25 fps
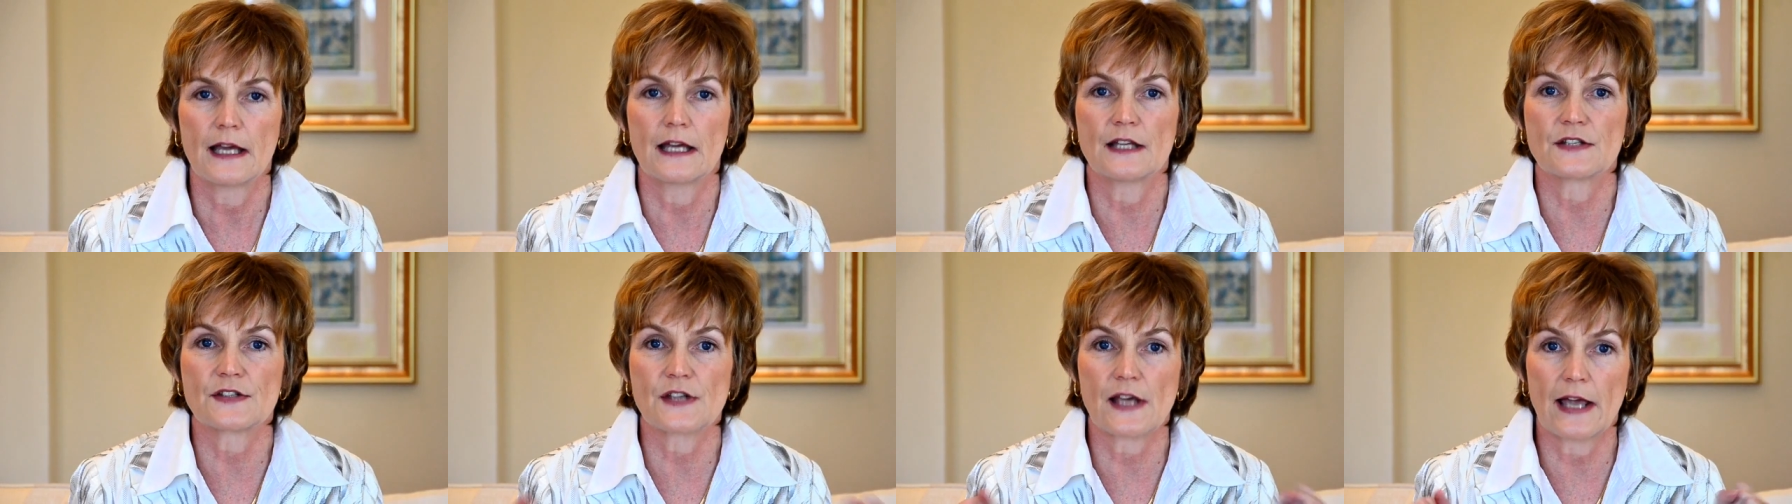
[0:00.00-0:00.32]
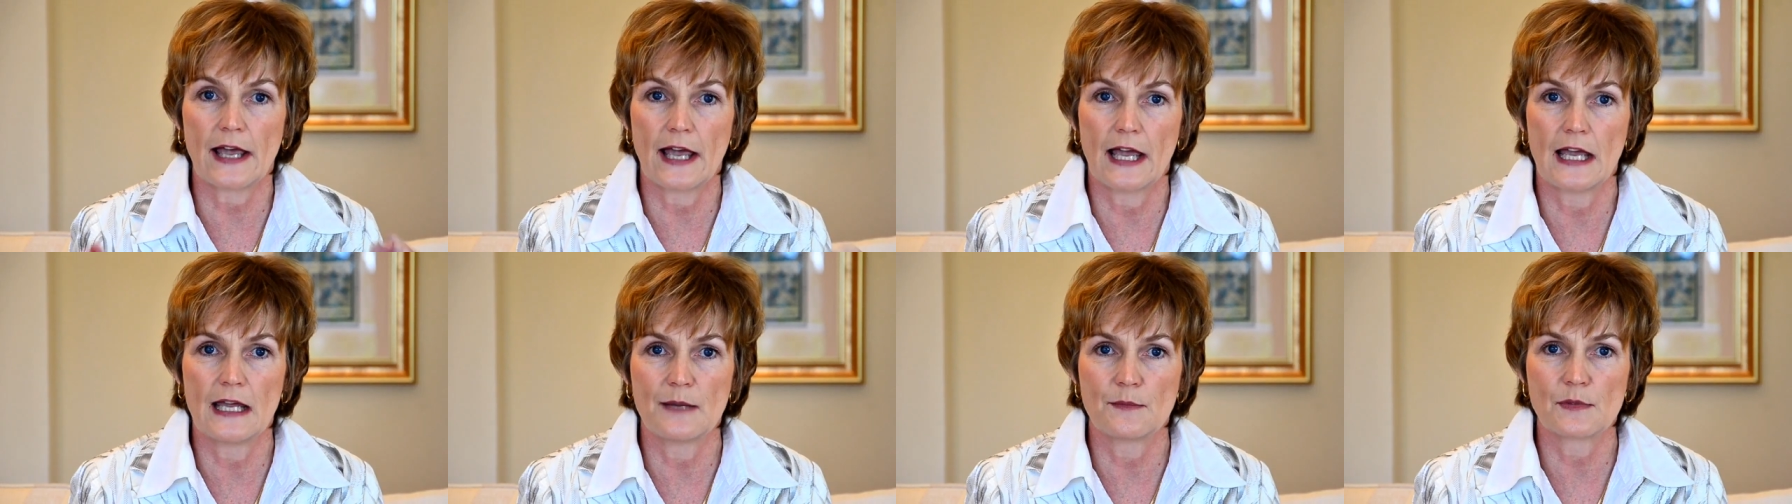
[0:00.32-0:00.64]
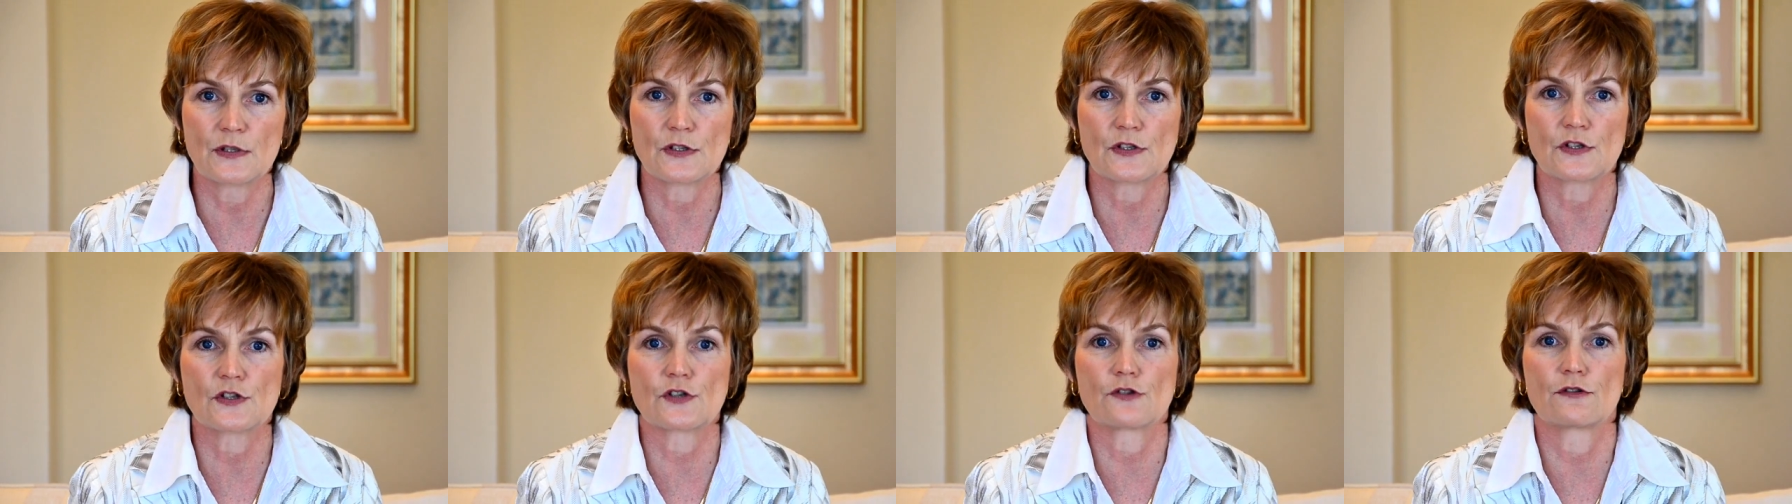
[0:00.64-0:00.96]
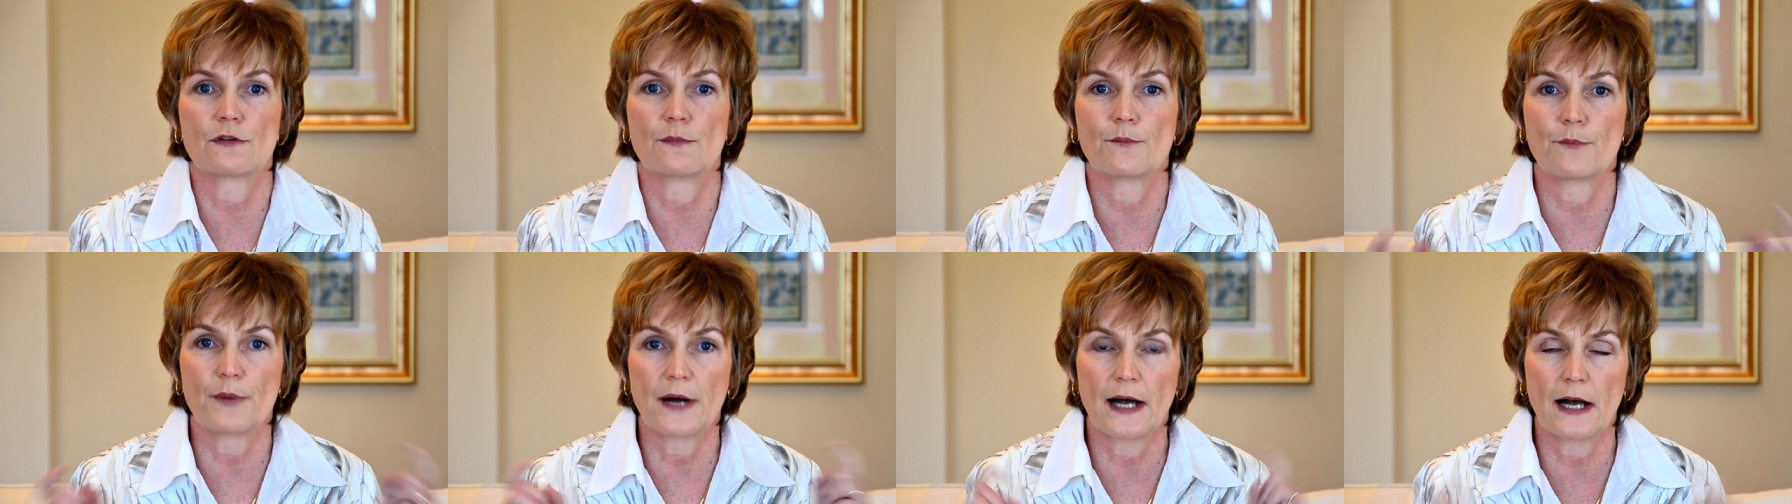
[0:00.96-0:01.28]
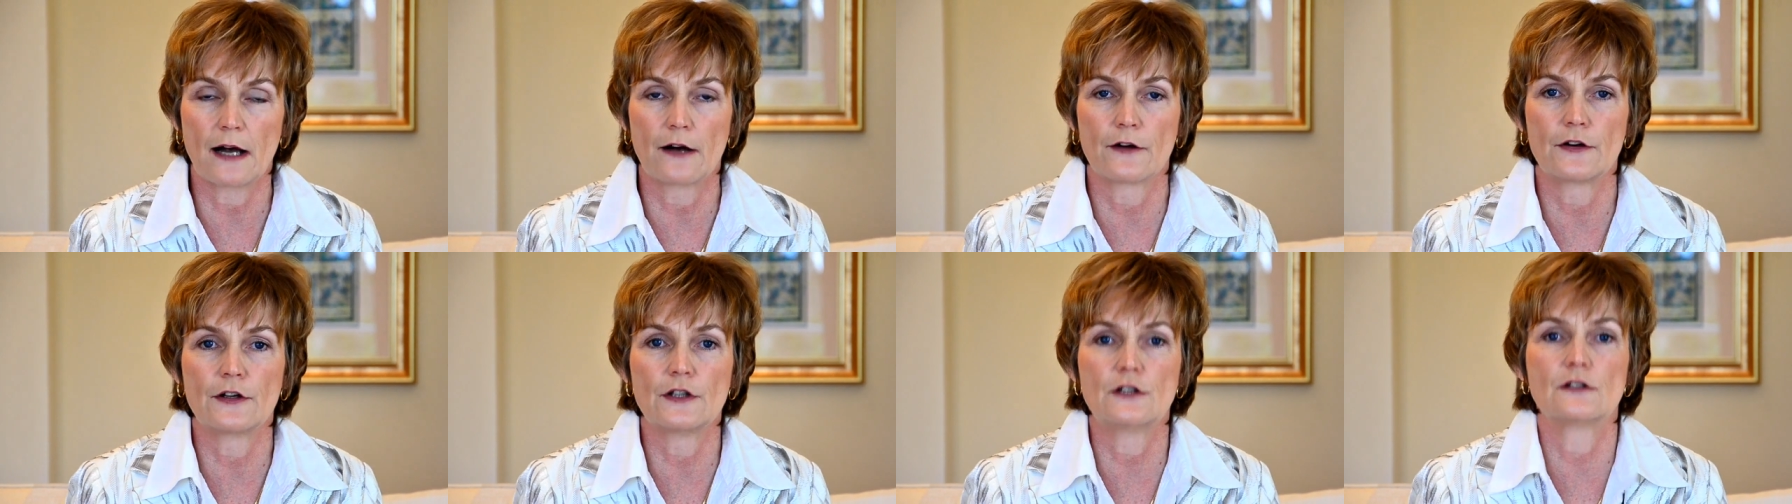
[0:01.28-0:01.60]
Its aim is to
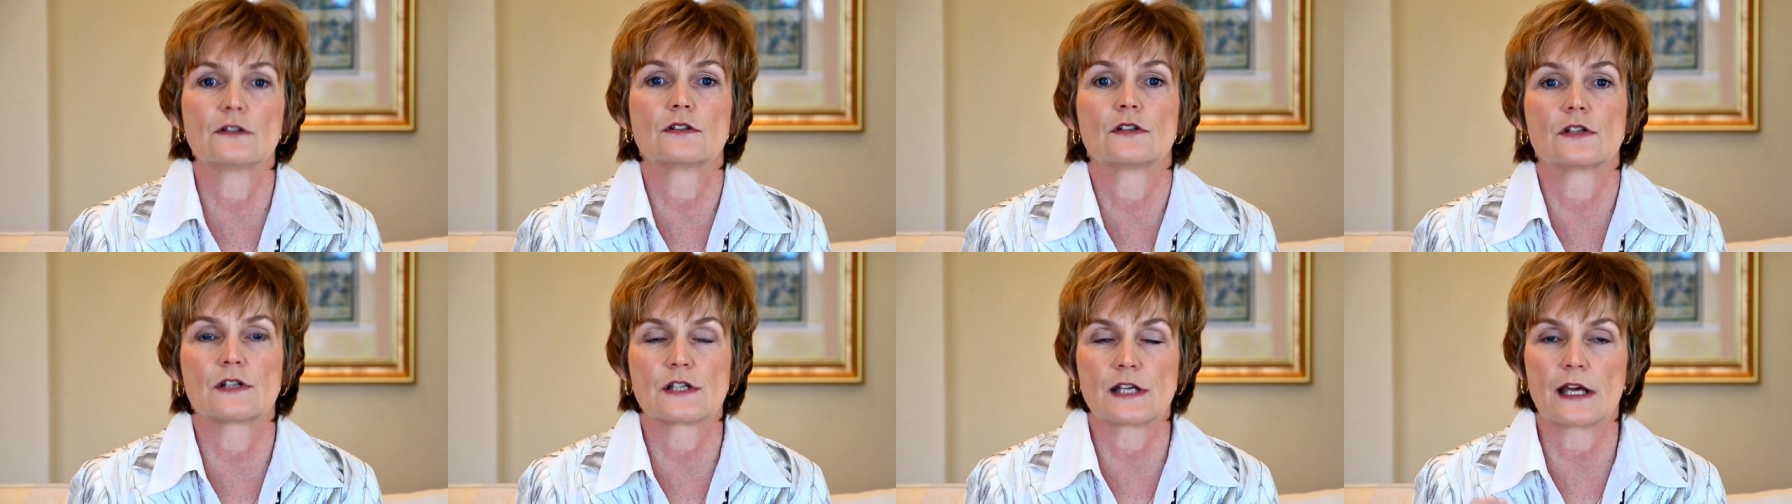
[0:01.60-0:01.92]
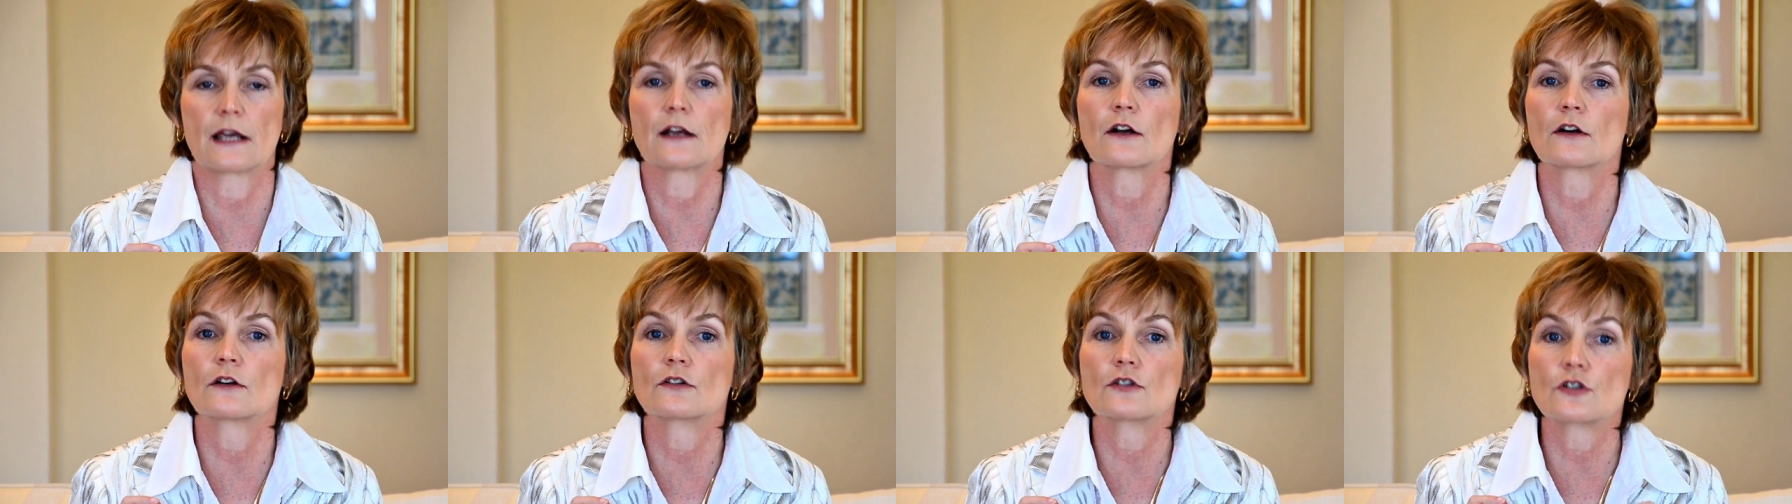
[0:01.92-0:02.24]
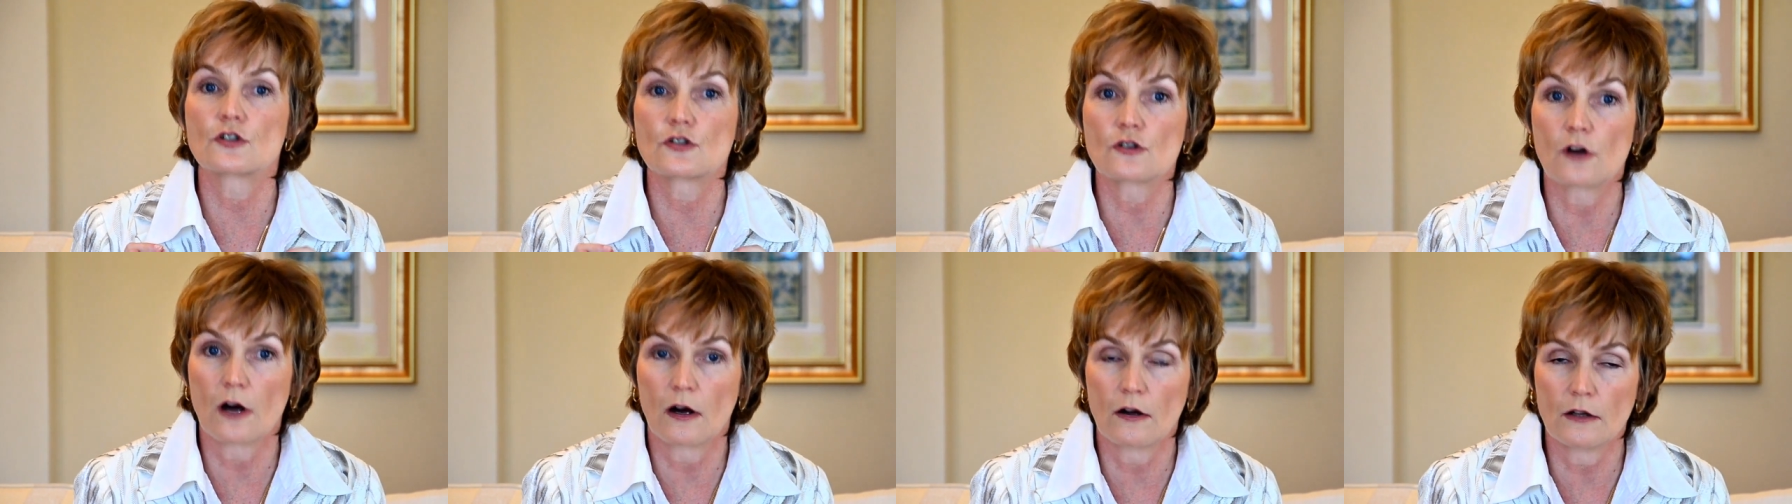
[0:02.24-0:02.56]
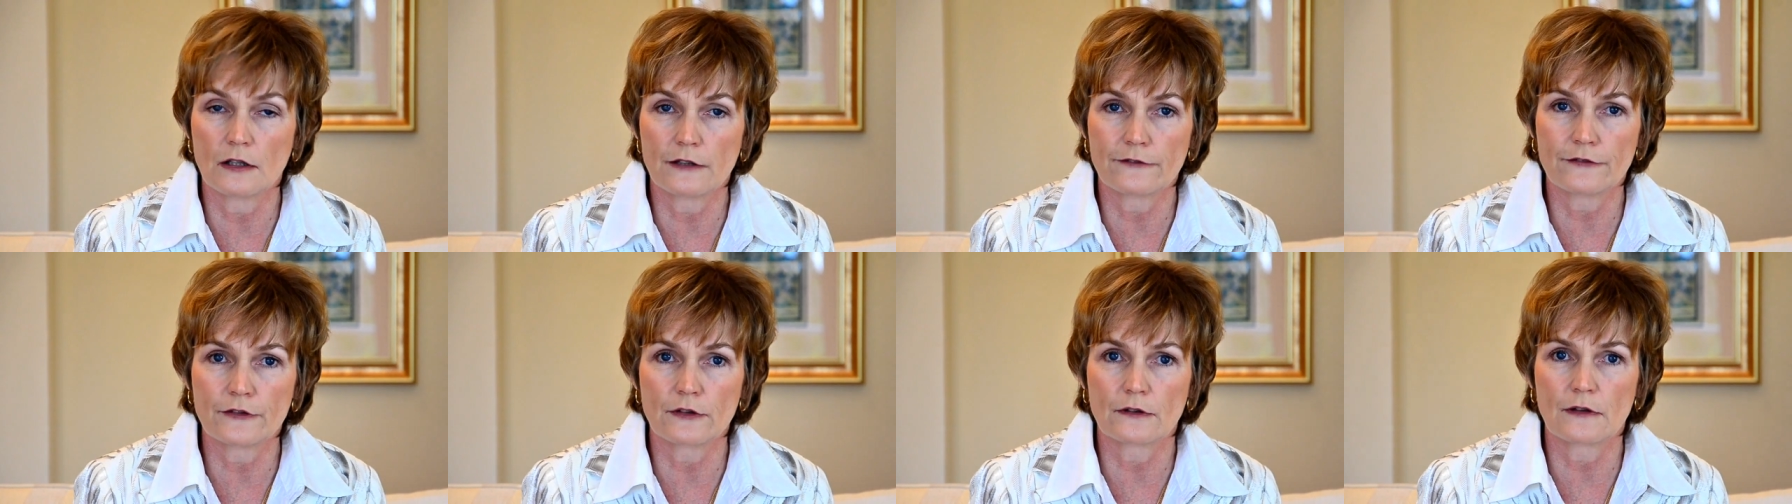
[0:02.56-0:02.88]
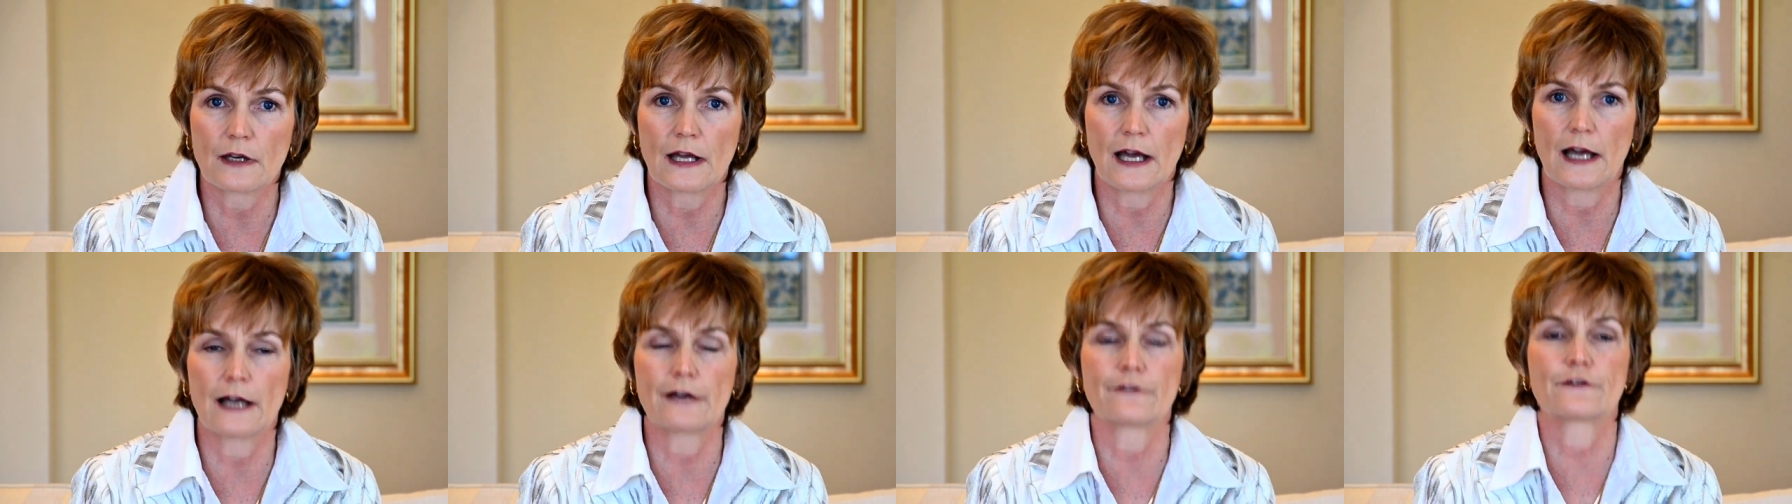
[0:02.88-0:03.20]
empower you to take control of
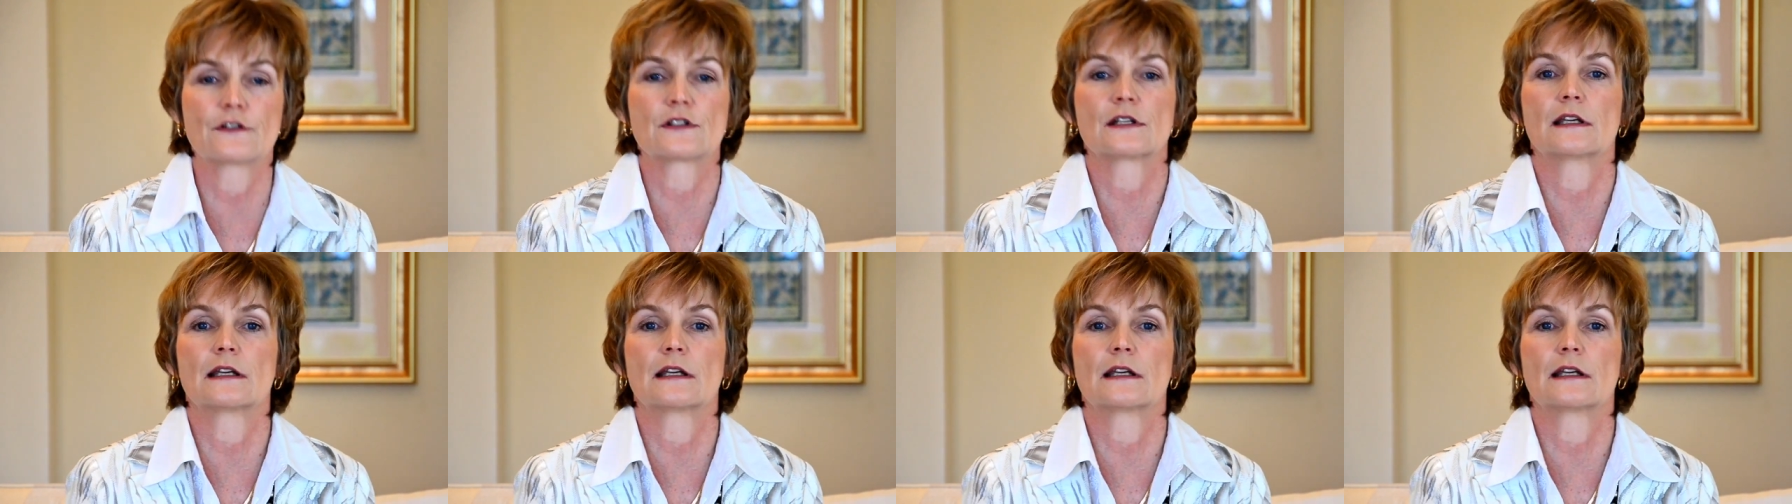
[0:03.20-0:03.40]
your life